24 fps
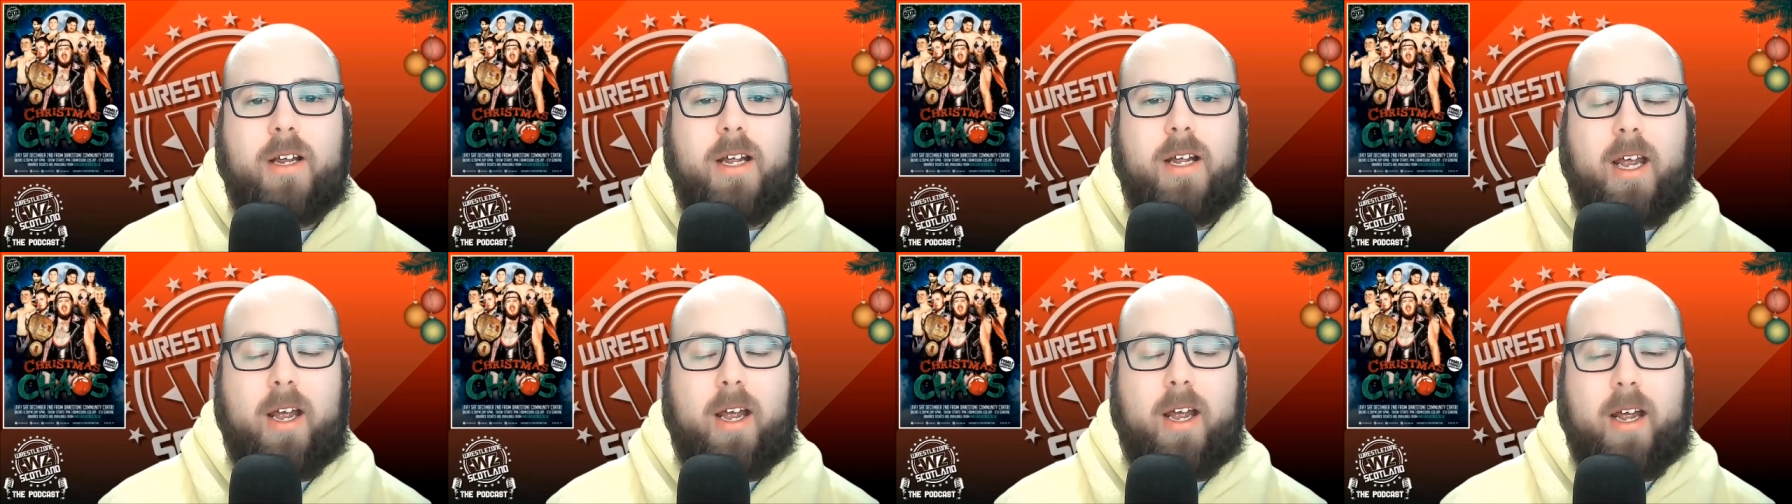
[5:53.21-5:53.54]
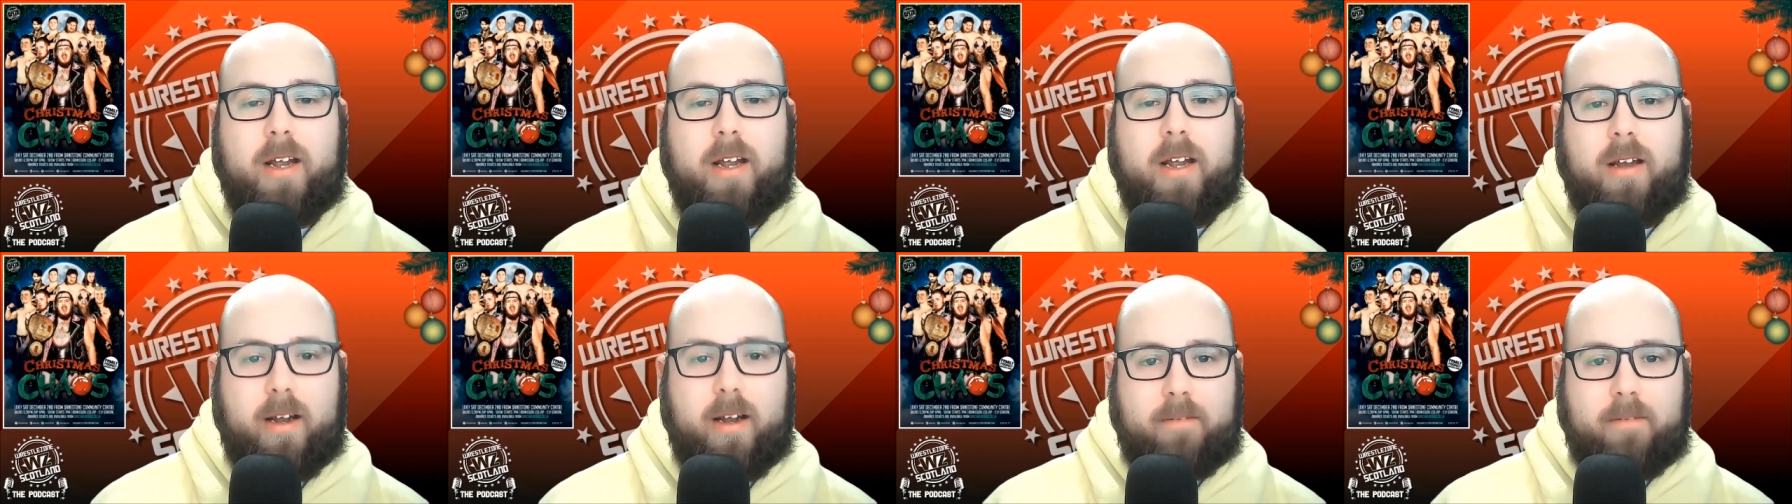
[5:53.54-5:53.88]

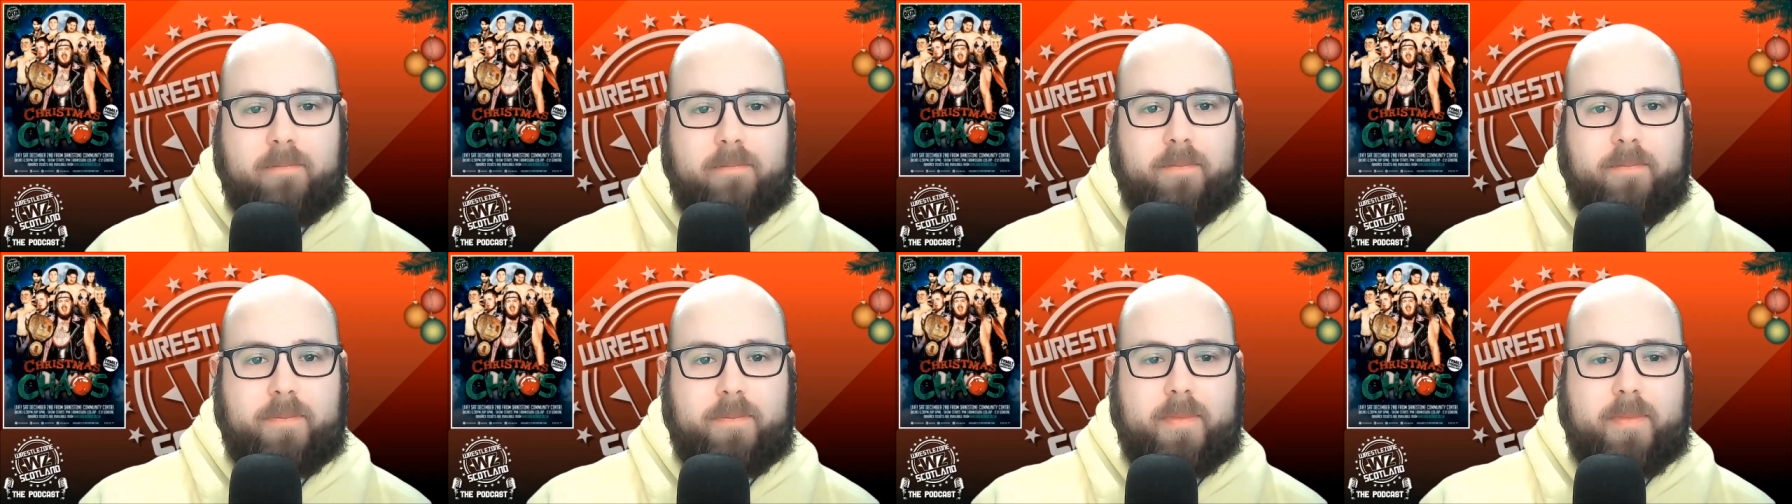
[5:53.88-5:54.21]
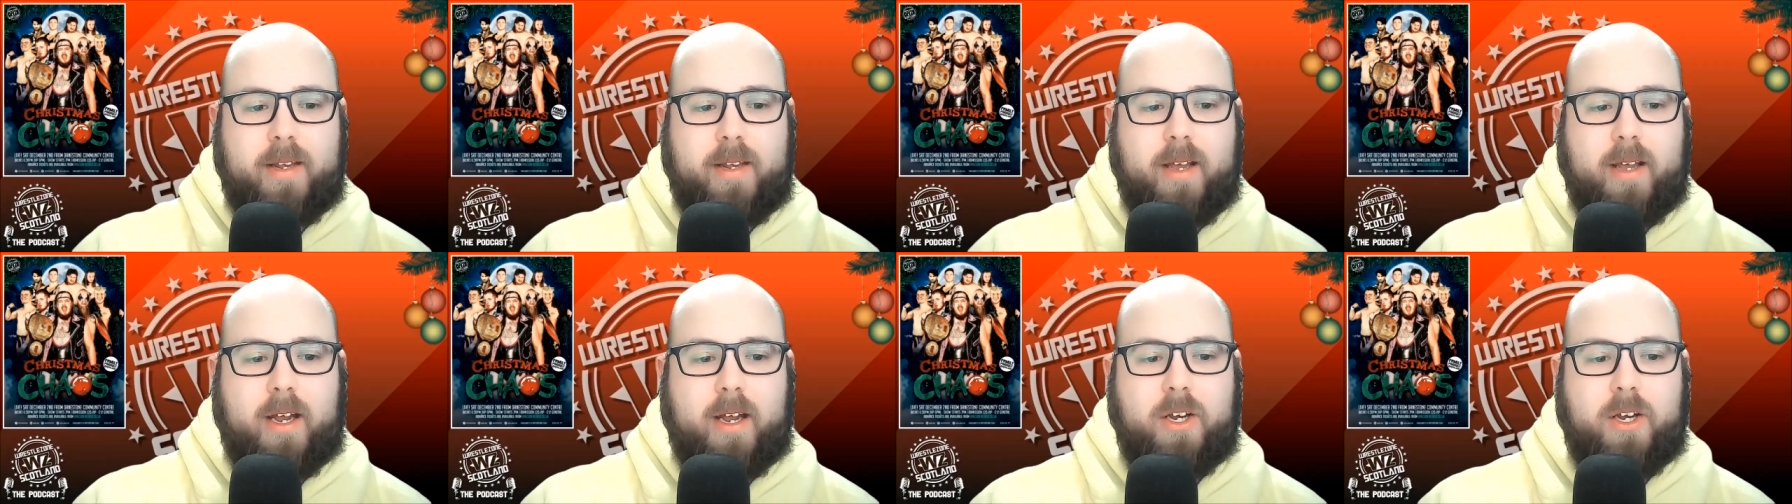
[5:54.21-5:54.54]
uh,
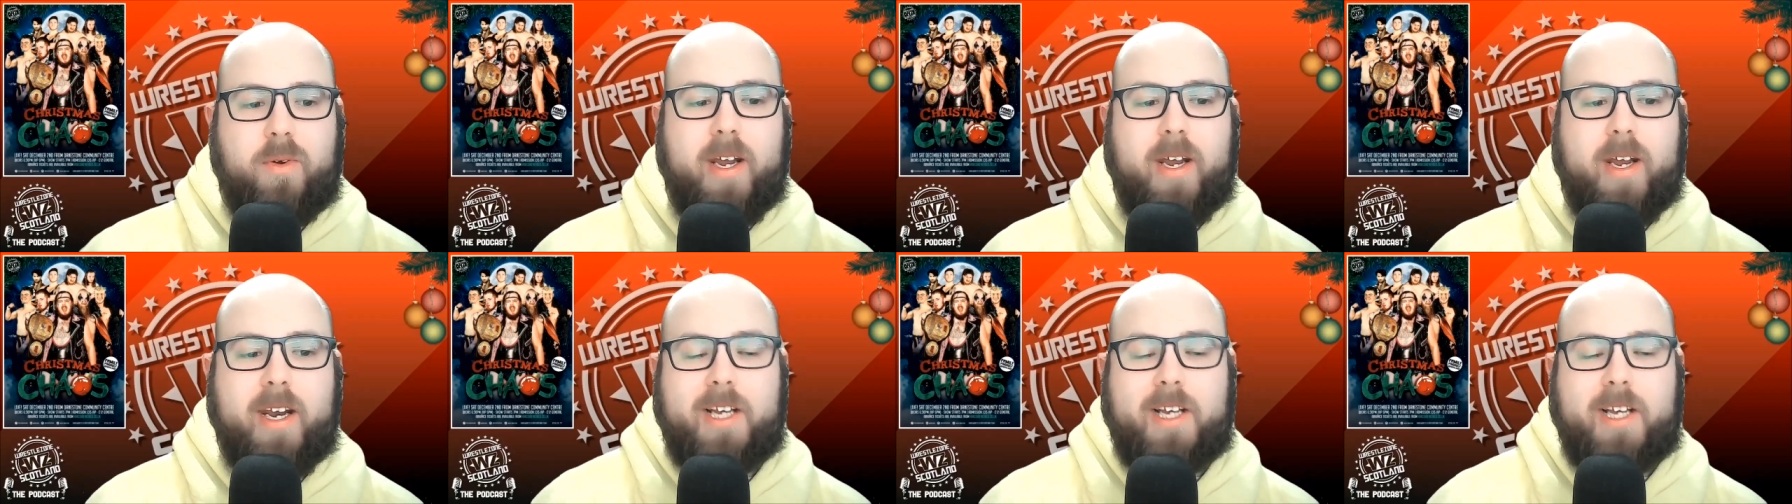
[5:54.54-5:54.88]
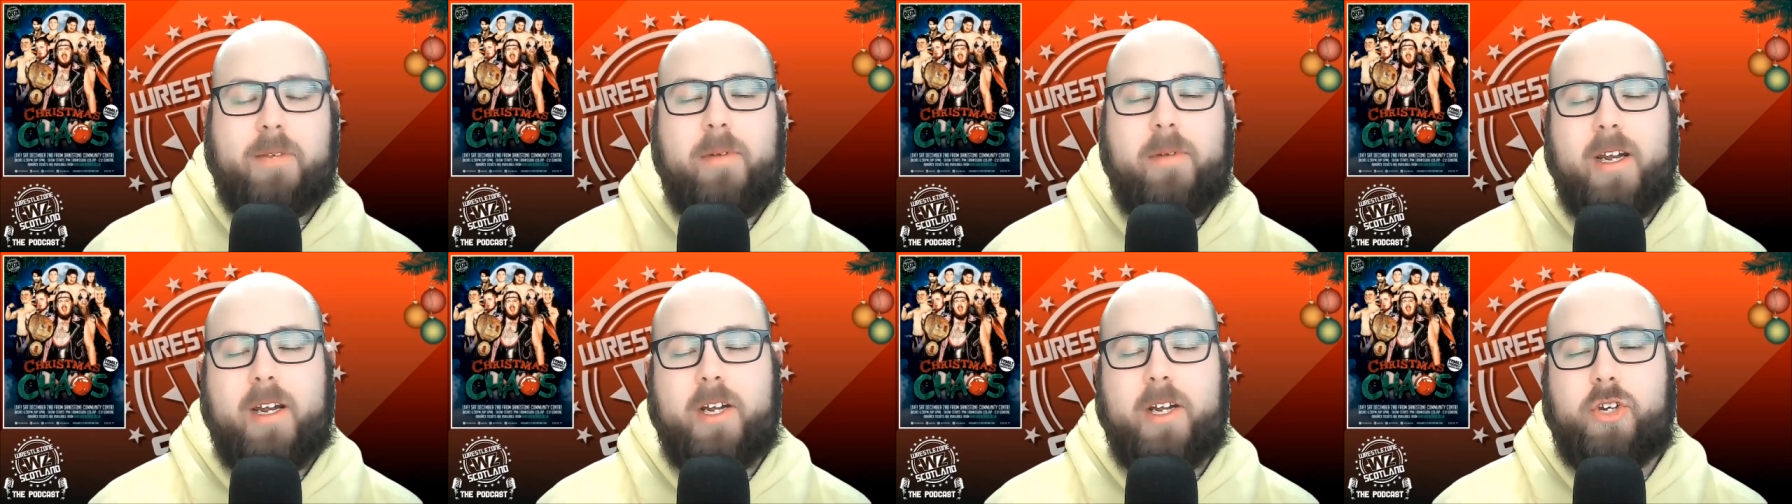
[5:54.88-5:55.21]
a, a, new
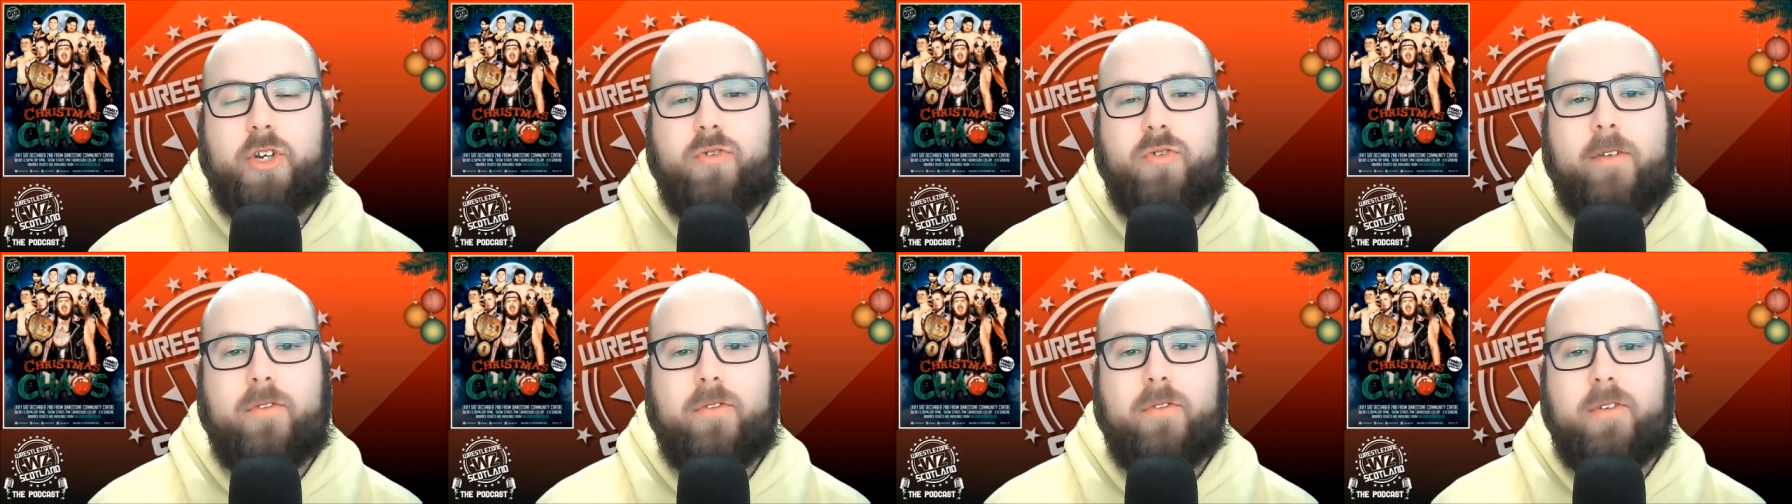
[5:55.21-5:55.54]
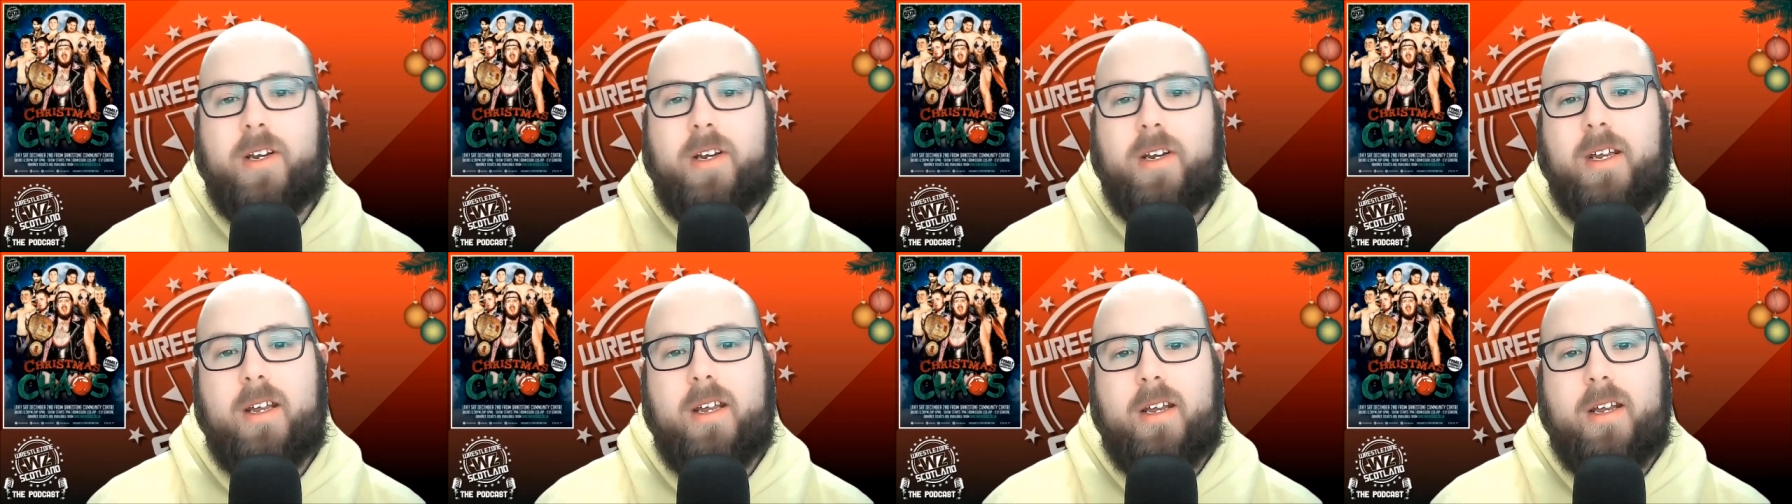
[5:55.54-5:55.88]
inexperienced
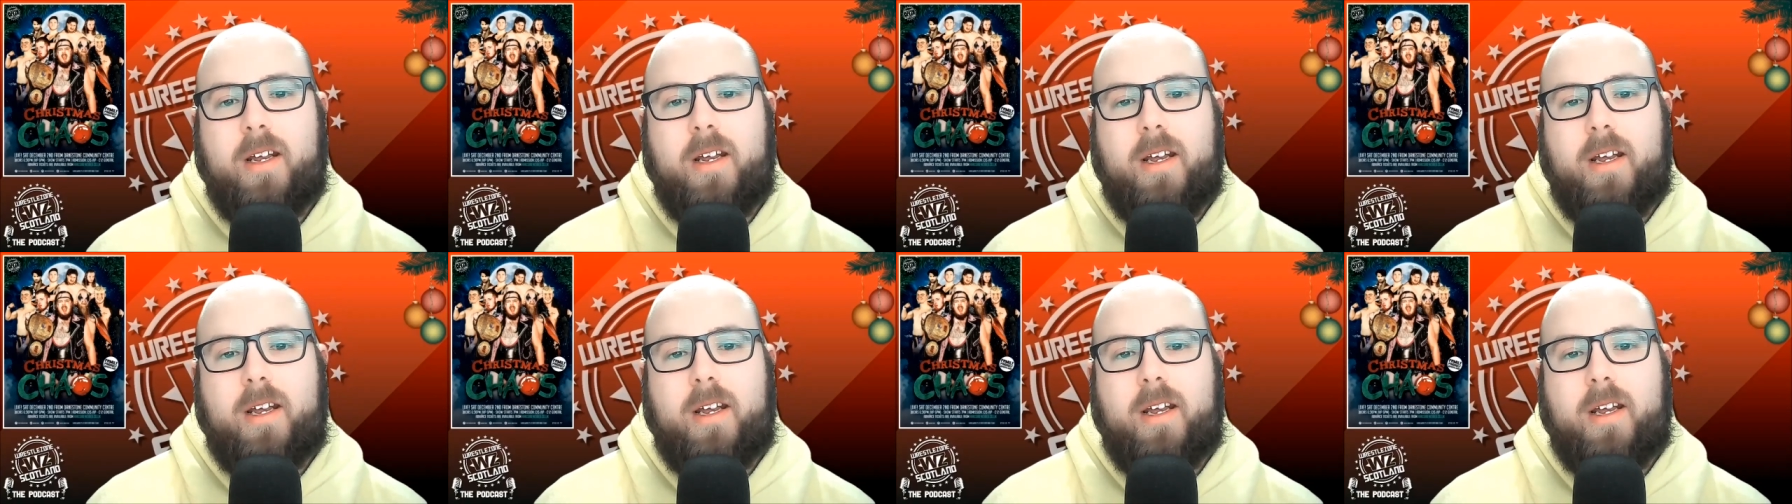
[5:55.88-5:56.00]
referee.